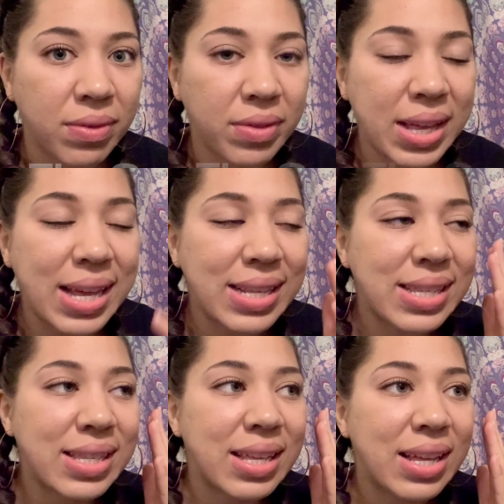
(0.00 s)

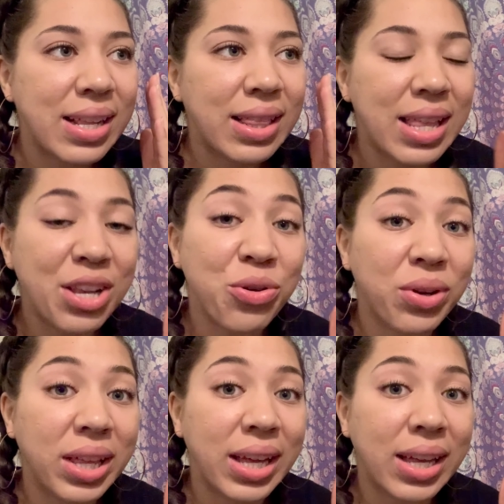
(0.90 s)
It's
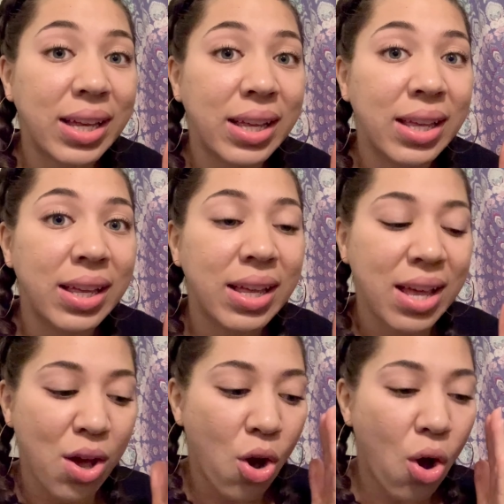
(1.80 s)
literally
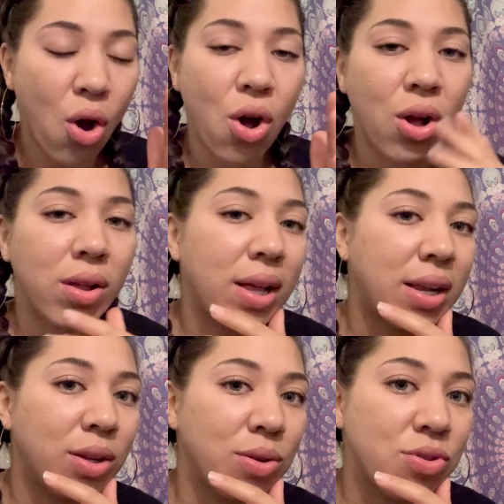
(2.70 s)
all an
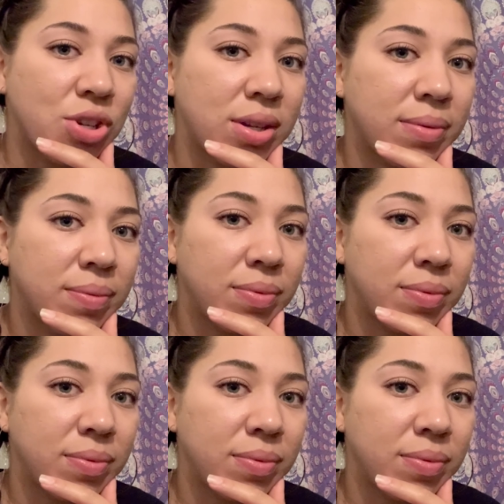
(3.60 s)
illusion.